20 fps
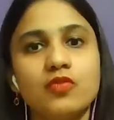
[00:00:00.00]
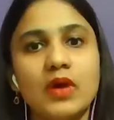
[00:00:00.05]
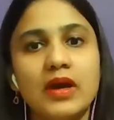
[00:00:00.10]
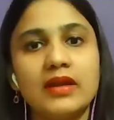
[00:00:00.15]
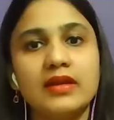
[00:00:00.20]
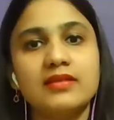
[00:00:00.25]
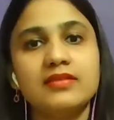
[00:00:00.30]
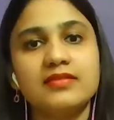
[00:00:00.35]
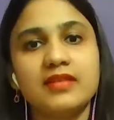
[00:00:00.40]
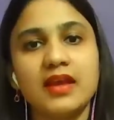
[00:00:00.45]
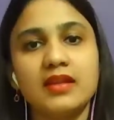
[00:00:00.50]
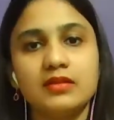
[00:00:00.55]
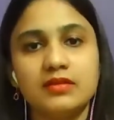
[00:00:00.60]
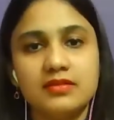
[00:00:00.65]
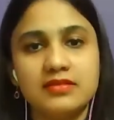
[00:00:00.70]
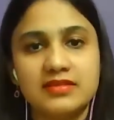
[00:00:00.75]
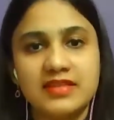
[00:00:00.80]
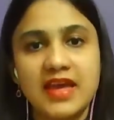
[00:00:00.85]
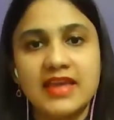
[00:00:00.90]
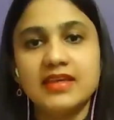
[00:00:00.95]
to
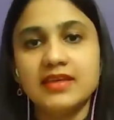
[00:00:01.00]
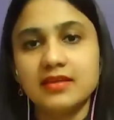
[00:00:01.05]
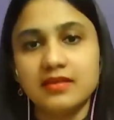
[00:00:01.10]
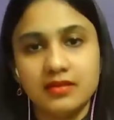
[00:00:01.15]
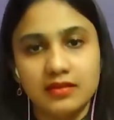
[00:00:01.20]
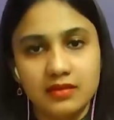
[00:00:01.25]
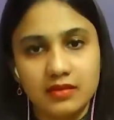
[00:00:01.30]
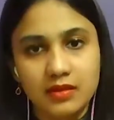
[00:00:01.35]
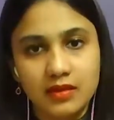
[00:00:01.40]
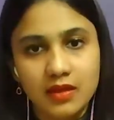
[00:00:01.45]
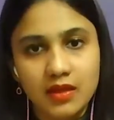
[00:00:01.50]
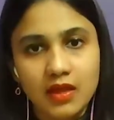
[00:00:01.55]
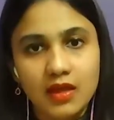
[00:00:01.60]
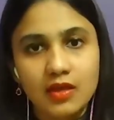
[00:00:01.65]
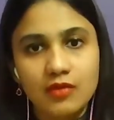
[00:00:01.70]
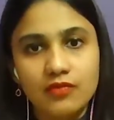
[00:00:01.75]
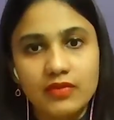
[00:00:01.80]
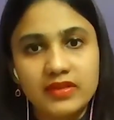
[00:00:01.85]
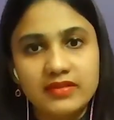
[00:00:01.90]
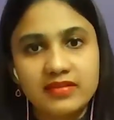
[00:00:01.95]
understand the psyche,
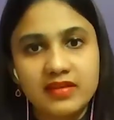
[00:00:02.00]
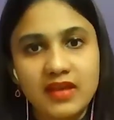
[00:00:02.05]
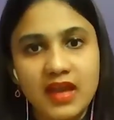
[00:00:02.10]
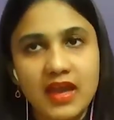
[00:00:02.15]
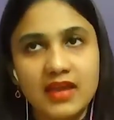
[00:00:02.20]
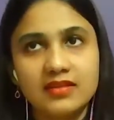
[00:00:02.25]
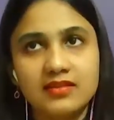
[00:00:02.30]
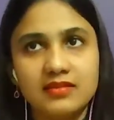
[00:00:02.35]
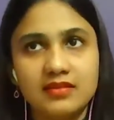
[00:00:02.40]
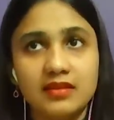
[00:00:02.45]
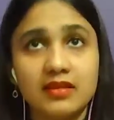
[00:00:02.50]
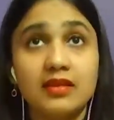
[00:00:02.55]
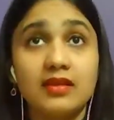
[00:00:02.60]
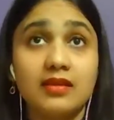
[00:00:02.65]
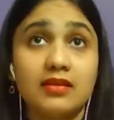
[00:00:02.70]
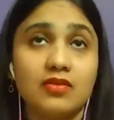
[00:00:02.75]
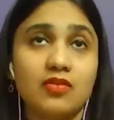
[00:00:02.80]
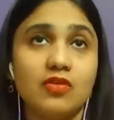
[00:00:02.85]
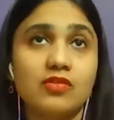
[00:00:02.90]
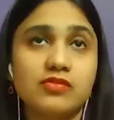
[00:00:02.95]
which I
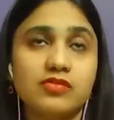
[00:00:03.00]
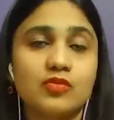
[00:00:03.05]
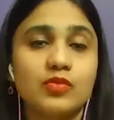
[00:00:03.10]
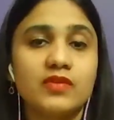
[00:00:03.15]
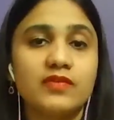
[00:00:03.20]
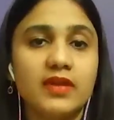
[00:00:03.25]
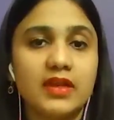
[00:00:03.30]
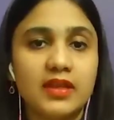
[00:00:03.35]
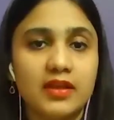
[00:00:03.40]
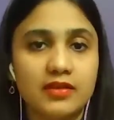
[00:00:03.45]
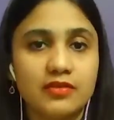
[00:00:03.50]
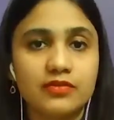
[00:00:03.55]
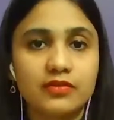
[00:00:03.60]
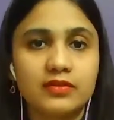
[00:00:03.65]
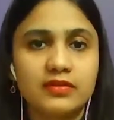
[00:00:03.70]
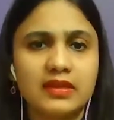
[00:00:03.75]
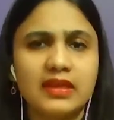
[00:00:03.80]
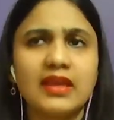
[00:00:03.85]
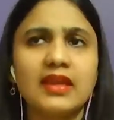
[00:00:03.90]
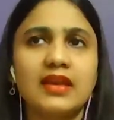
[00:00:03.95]
think can also be very
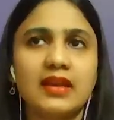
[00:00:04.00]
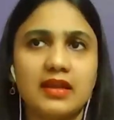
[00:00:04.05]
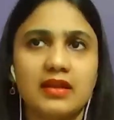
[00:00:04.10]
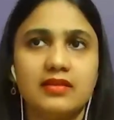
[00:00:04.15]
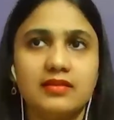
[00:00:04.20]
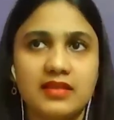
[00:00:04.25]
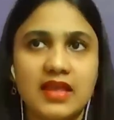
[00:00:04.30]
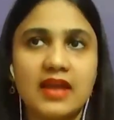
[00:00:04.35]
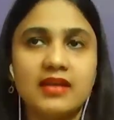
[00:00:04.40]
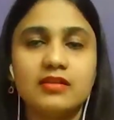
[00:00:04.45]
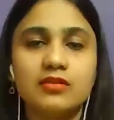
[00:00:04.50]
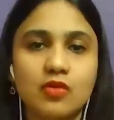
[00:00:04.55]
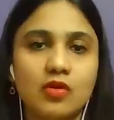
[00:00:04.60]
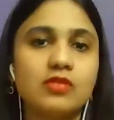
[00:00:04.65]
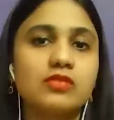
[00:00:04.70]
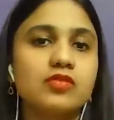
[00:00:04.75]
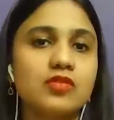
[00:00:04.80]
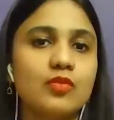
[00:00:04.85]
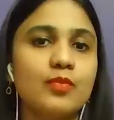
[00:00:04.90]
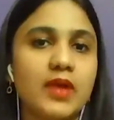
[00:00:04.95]
interesting, and that is
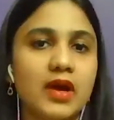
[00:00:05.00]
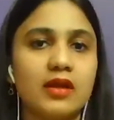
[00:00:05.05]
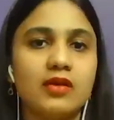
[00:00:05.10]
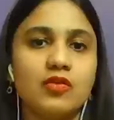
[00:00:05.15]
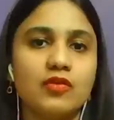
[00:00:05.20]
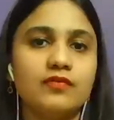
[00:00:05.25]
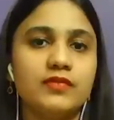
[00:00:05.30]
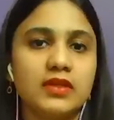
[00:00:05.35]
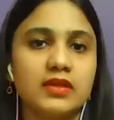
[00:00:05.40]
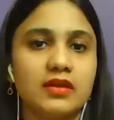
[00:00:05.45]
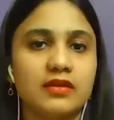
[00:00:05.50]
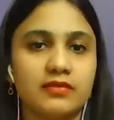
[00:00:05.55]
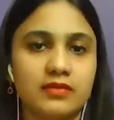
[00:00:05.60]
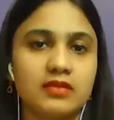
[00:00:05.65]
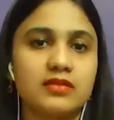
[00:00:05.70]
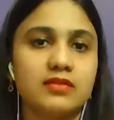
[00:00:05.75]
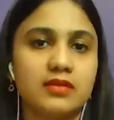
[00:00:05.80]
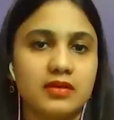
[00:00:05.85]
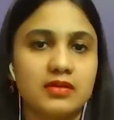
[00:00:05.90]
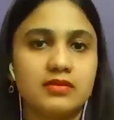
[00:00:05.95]
also part of the
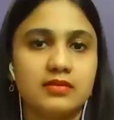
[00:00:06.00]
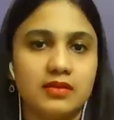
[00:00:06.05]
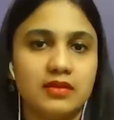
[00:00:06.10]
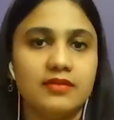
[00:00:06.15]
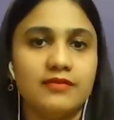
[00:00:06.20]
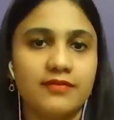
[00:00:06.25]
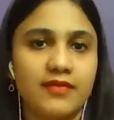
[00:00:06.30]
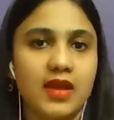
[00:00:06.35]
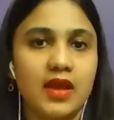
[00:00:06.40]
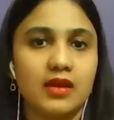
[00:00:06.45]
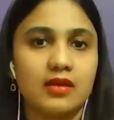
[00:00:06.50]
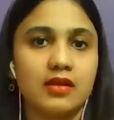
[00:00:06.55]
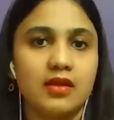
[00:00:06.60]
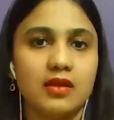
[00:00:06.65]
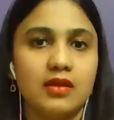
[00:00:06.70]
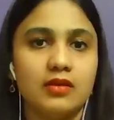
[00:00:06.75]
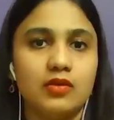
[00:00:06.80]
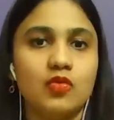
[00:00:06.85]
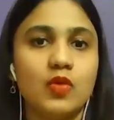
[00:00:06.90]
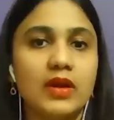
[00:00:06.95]
nakshatra. In fact,
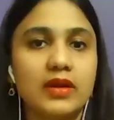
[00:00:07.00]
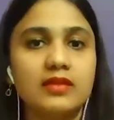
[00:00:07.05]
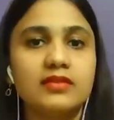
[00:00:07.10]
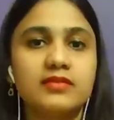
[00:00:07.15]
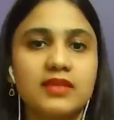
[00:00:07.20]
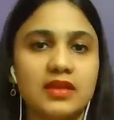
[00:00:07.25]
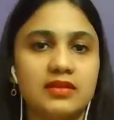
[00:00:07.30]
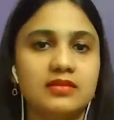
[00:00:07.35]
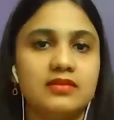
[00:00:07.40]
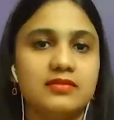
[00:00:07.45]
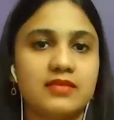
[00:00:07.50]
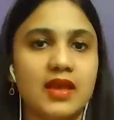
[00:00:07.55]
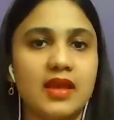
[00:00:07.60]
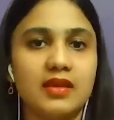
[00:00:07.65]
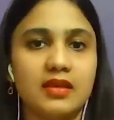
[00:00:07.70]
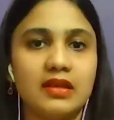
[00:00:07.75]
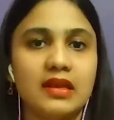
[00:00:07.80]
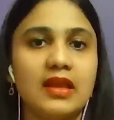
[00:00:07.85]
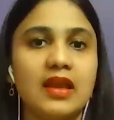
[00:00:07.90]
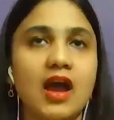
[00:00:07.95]
to understand the
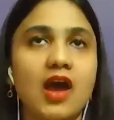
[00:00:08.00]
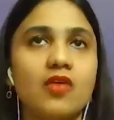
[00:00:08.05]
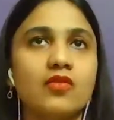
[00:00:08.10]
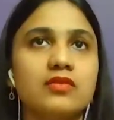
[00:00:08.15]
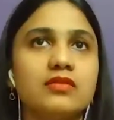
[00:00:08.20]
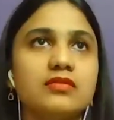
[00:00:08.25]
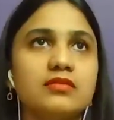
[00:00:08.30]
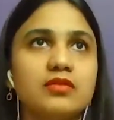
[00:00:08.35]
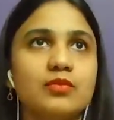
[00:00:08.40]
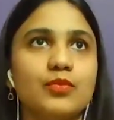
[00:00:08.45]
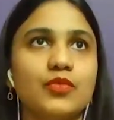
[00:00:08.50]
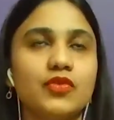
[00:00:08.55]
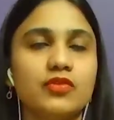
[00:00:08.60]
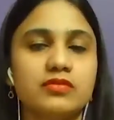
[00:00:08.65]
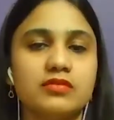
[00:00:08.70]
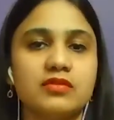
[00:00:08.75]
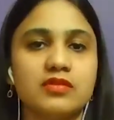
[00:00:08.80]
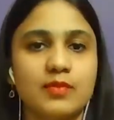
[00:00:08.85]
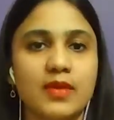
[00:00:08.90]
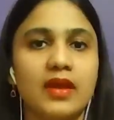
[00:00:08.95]
psyche, like how does the
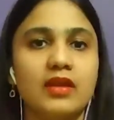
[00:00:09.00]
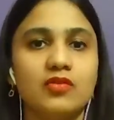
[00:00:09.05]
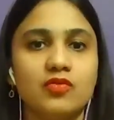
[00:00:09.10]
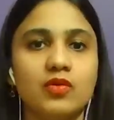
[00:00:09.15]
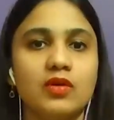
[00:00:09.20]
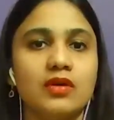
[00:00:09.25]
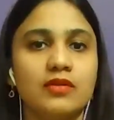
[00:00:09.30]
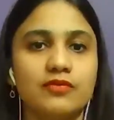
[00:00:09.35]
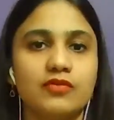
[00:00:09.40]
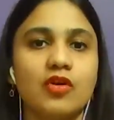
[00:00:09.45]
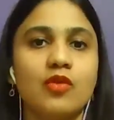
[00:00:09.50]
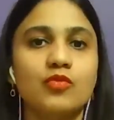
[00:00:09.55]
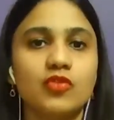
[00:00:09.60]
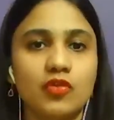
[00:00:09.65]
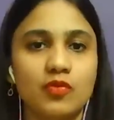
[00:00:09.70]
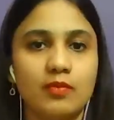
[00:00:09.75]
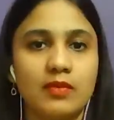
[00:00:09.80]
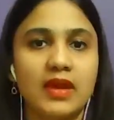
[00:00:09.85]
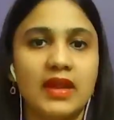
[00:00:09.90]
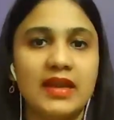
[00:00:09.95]
person's mind work?
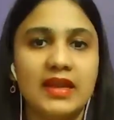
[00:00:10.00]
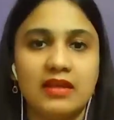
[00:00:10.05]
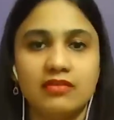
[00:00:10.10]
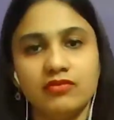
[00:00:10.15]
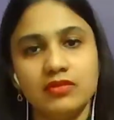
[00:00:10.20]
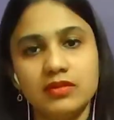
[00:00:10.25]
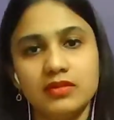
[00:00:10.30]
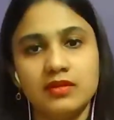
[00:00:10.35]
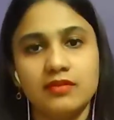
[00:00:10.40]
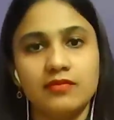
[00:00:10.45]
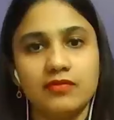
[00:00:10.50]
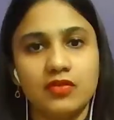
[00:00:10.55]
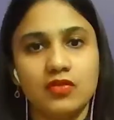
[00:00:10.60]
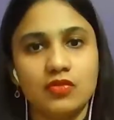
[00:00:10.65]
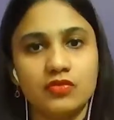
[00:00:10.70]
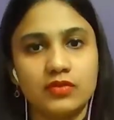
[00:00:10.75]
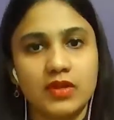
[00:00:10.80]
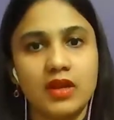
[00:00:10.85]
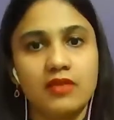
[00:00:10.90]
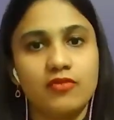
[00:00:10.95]
From your mind, everything
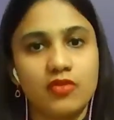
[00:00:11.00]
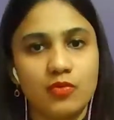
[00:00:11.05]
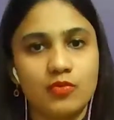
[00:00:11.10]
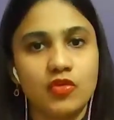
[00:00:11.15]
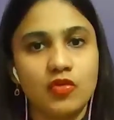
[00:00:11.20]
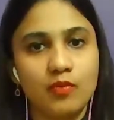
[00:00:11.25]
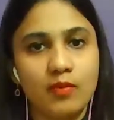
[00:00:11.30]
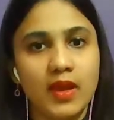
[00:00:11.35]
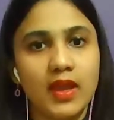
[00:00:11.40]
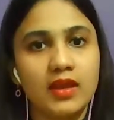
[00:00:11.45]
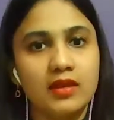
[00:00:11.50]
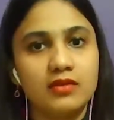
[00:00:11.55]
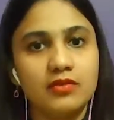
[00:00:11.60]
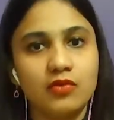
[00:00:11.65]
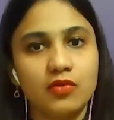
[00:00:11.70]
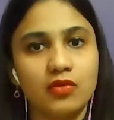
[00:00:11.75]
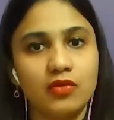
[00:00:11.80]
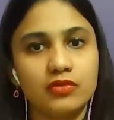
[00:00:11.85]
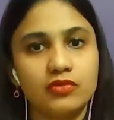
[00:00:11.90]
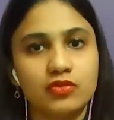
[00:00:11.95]
flows, right? From your
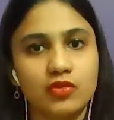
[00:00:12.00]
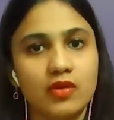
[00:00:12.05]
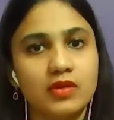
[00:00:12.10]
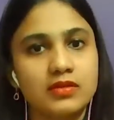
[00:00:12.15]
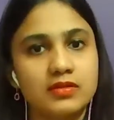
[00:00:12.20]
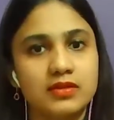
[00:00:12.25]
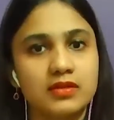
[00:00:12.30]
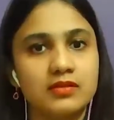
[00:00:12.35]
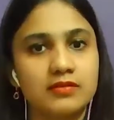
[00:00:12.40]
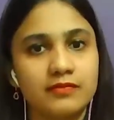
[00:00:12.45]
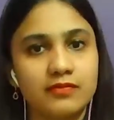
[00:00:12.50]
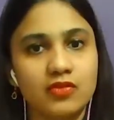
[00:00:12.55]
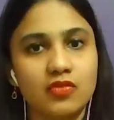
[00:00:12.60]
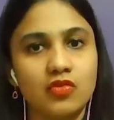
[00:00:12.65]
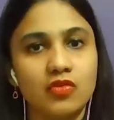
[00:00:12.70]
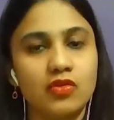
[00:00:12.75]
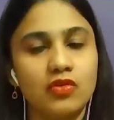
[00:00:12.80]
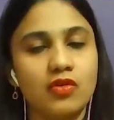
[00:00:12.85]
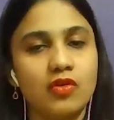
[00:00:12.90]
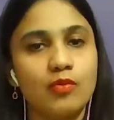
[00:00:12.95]
mind, your choices
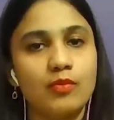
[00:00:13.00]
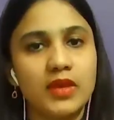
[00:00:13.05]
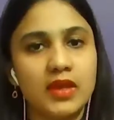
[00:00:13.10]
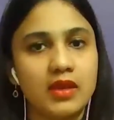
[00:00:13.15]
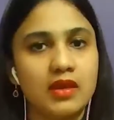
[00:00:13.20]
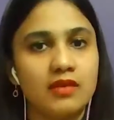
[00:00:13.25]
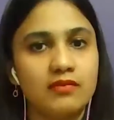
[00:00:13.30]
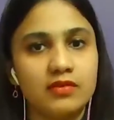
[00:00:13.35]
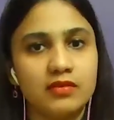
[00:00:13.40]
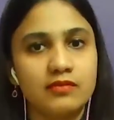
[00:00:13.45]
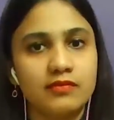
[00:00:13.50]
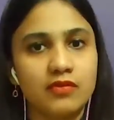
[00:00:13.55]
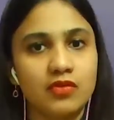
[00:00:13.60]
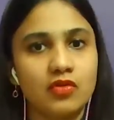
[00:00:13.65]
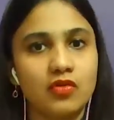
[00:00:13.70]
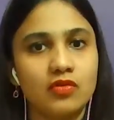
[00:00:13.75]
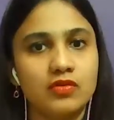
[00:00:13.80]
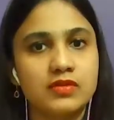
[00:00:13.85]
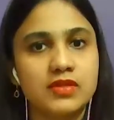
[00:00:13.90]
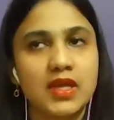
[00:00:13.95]
flow, your behavior
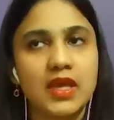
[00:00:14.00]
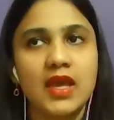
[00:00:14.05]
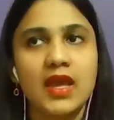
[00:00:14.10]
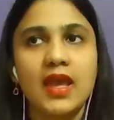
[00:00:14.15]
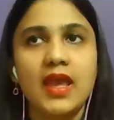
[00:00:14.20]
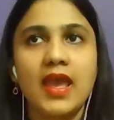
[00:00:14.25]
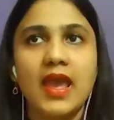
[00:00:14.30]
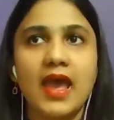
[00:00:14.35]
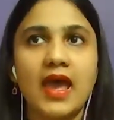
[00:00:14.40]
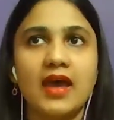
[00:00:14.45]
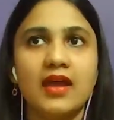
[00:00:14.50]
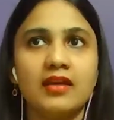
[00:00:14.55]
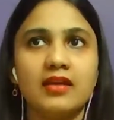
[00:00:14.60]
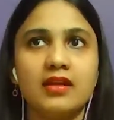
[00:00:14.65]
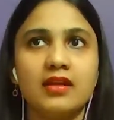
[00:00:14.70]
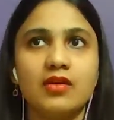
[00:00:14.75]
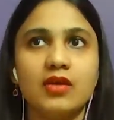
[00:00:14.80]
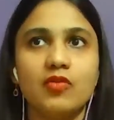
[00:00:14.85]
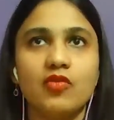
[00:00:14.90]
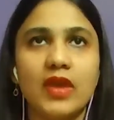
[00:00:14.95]
flows,
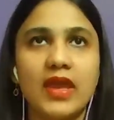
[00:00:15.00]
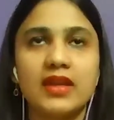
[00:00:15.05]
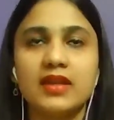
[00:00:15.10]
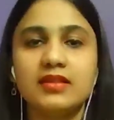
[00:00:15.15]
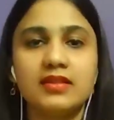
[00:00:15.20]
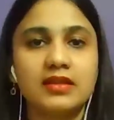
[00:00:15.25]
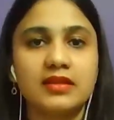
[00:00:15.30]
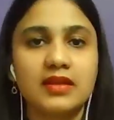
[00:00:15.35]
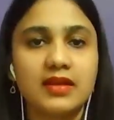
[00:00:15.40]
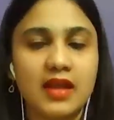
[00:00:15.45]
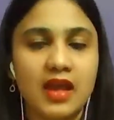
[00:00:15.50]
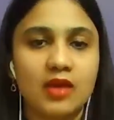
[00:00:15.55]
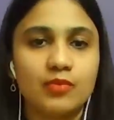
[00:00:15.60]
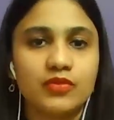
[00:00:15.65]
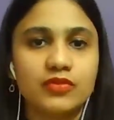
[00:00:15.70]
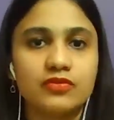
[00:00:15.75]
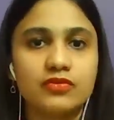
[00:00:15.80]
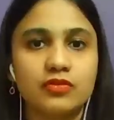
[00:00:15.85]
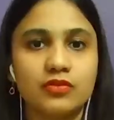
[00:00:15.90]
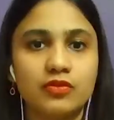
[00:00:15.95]
and anything that
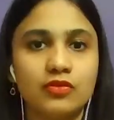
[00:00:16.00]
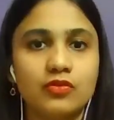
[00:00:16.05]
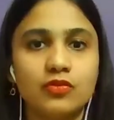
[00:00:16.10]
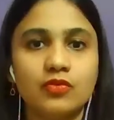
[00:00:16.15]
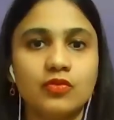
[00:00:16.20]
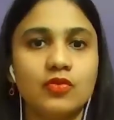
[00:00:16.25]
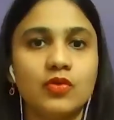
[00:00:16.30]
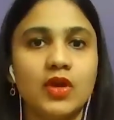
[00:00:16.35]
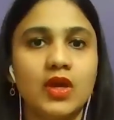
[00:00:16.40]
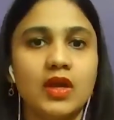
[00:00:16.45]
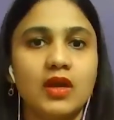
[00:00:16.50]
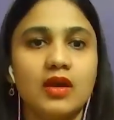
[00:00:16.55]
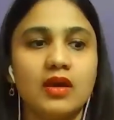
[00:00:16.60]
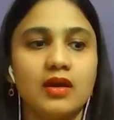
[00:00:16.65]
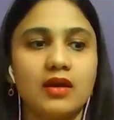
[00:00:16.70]
happens to you,